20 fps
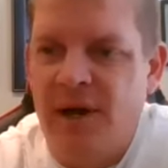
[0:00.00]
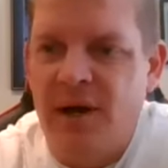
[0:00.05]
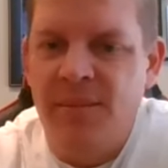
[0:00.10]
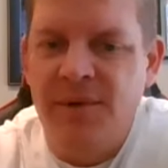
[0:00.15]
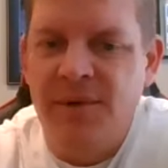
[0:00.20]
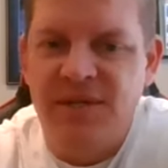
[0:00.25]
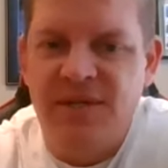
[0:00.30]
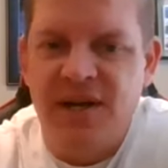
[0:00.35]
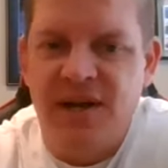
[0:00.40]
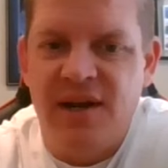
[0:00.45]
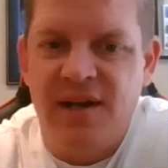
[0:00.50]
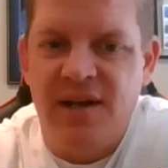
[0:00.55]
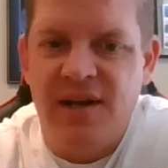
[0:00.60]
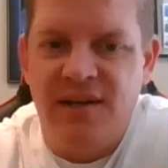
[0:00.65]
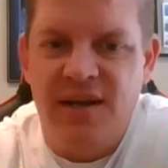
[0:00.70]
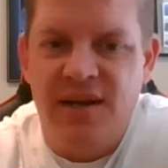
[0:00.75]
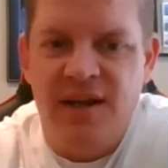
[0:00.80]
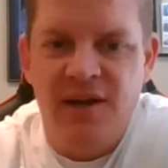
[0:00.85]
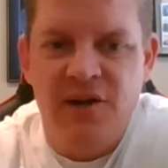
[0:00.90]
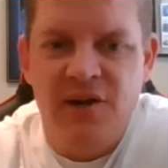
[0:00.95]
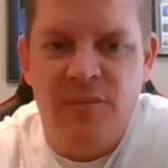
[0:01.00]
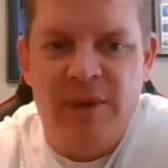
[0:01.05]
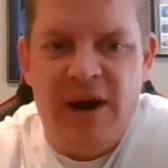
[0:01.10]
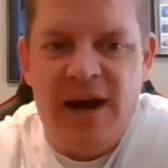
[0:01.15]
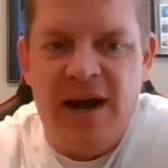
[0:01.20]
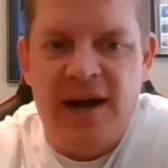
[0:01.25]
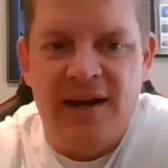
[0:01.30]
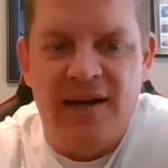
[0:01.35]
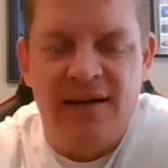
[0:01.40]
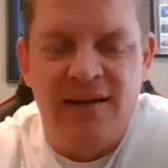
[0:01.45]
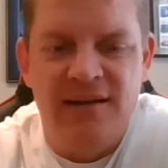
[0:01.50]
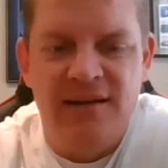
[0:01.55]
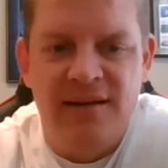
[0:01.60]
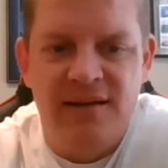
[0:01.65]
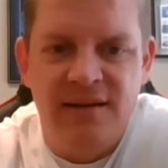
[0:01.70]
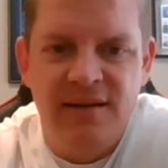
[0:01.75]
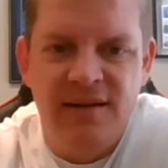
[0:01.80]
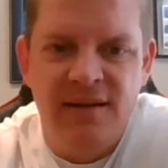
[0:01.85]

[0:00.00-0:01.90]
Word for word: I'm excited that you're back and